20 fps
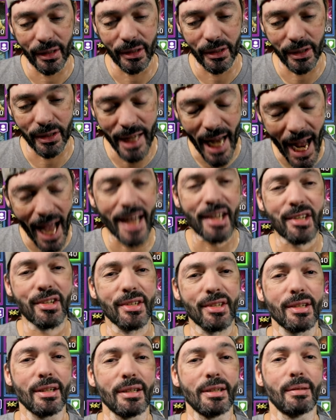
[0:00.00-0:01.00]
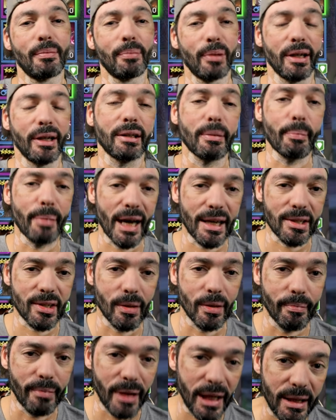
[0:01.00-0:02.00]
You guys bring the best
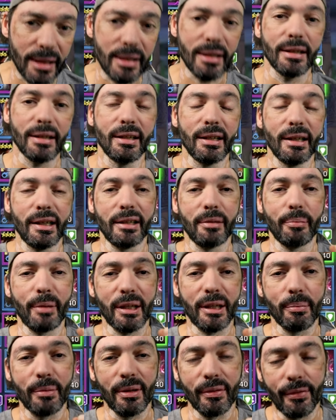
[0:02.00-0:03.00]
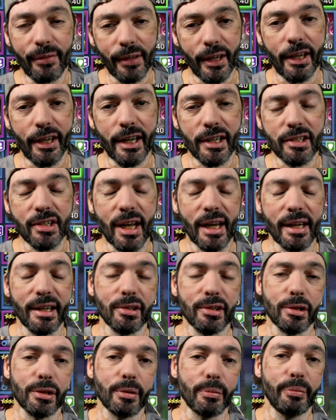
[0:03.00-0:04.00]
on me, and it makes me very
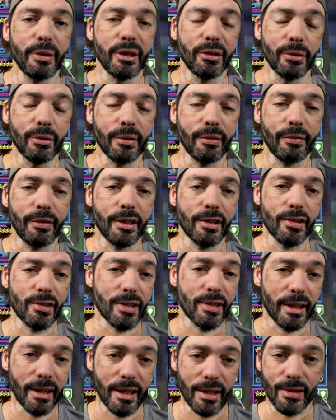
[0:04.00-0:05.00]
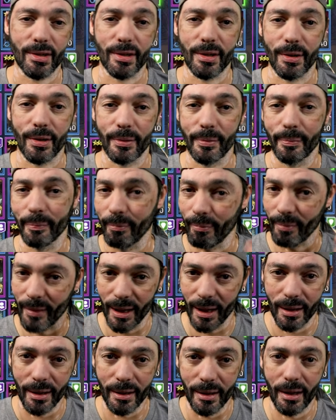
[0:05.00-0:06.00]
excited to be doing videos again. So,
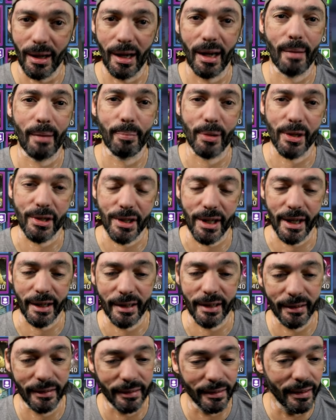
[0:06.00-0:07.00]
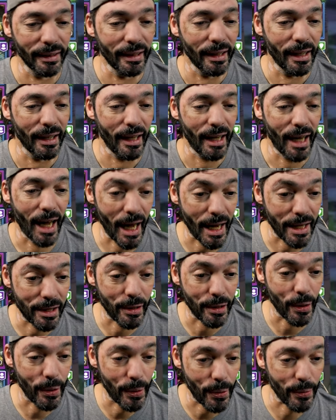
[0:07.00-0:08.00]
I appreciate it.
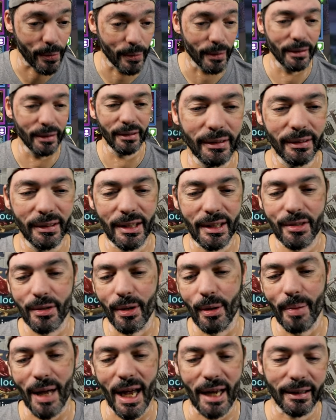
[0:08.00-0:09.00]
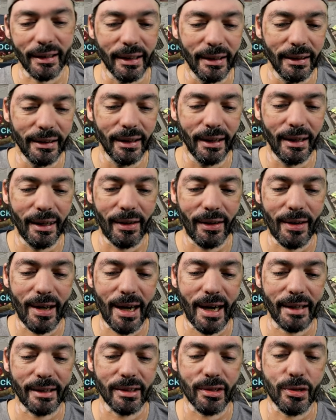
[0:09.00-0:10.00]
Anywho, let's go back.
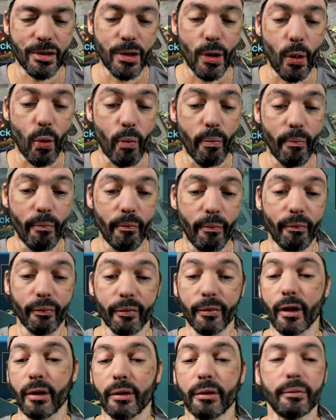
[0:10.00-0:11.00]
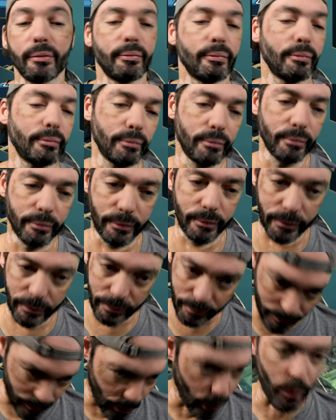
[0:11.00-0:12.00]
Alright, so,
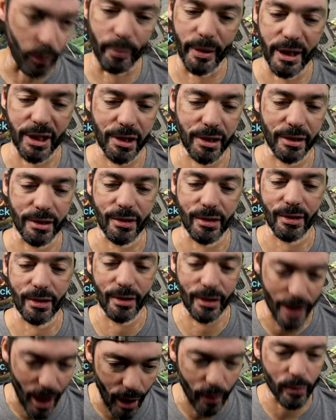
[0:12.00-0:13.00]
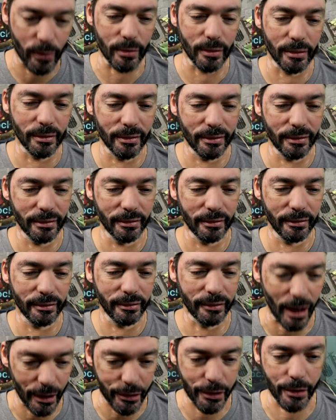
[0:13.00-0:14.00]
no missions. No,
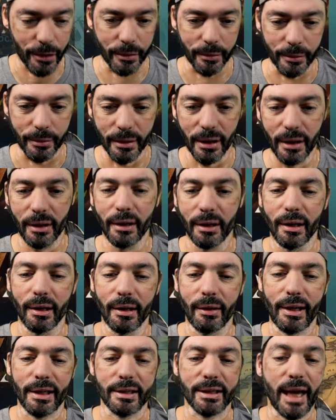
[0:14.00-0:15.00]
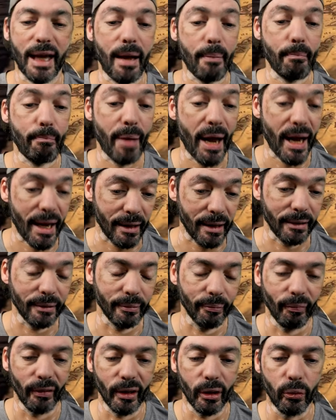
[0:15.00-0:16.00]
not you. Alright, campaign.
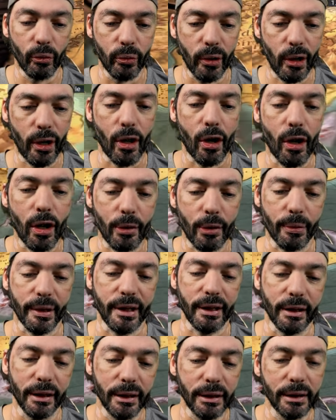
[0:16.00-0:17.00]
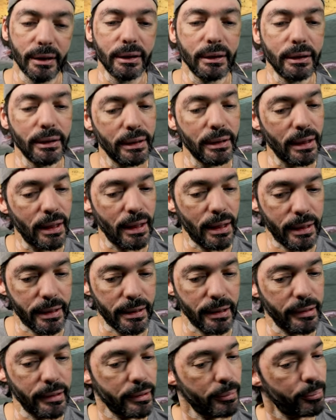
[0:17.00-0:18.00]
Where are we? I
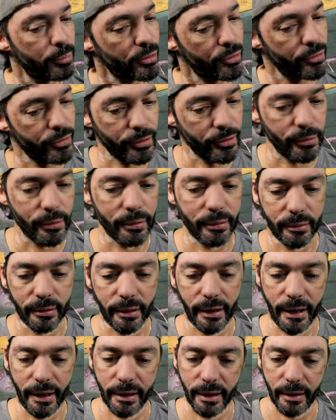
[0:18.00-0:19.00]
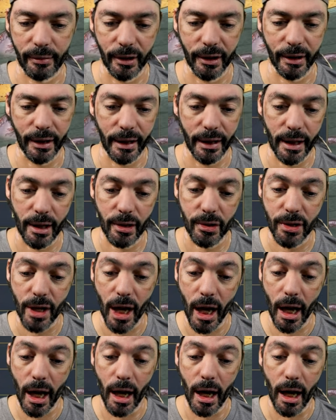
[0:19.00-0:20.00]
cleared Brutal and everything else,
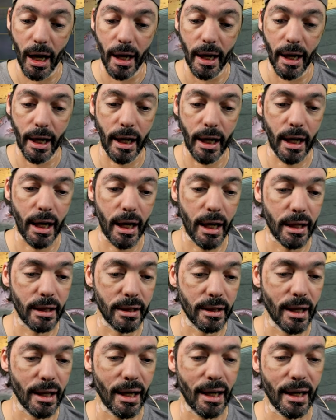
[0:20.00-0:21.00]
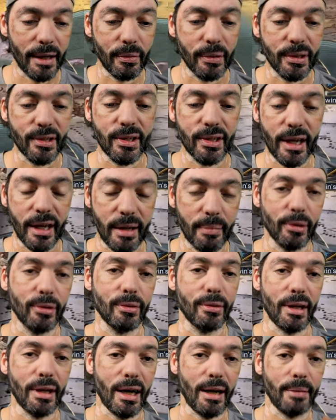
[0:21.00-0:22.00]
and I was
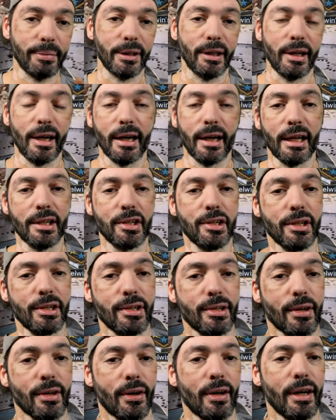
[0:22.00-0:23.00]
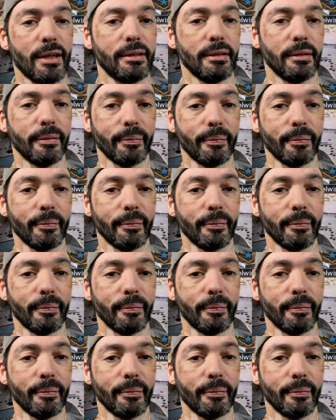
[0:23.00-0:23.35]
able, after I got G-Scarded,